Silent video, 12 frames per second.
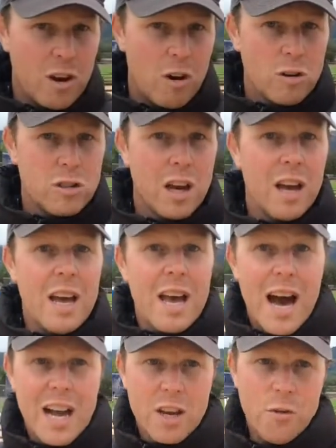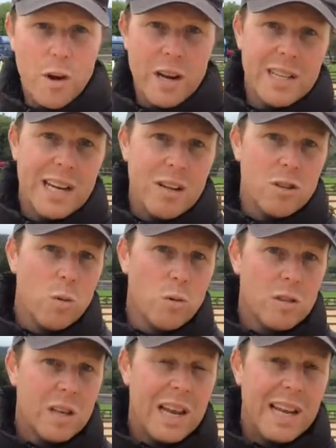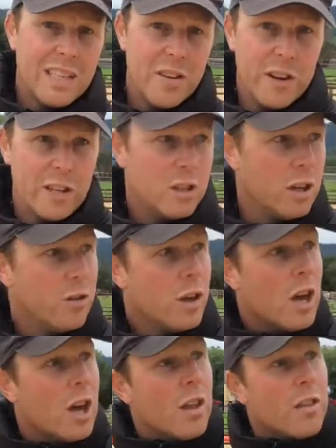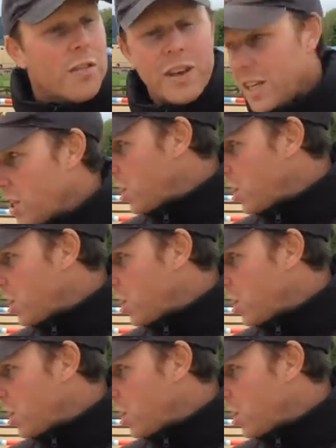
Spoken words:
the oxer, and you're running down towards the collecting ring. So this